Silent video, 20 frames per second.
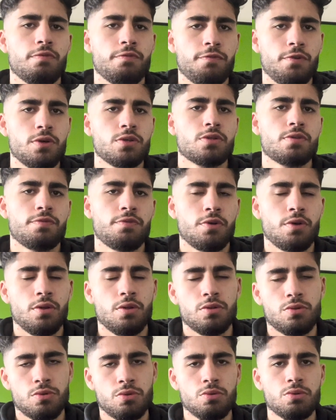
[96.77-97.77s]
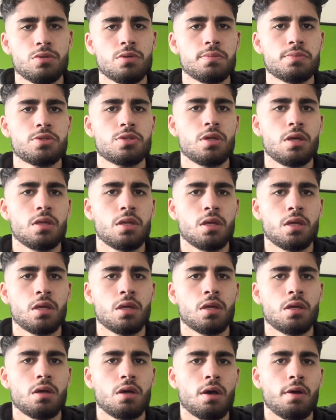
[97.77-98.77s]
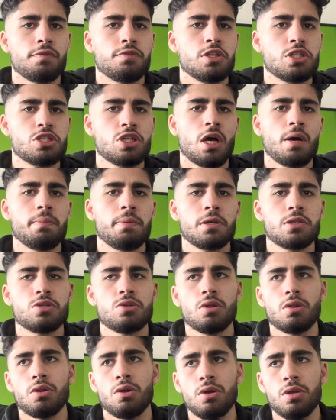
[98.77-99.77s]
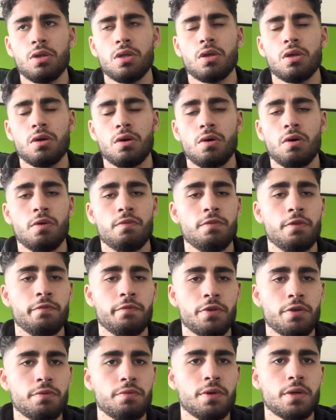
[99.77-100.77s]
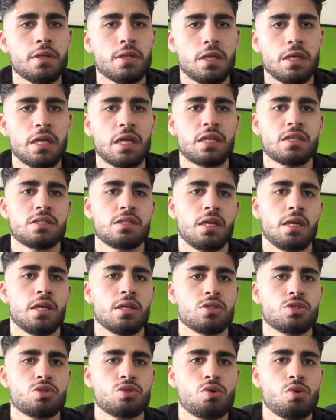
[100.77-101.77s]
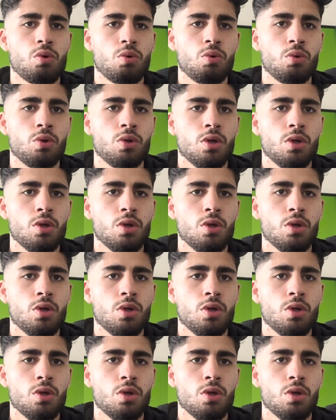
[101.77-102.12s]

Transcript: first of all, do some studying of the topics you're learning or reviewing the next day at school.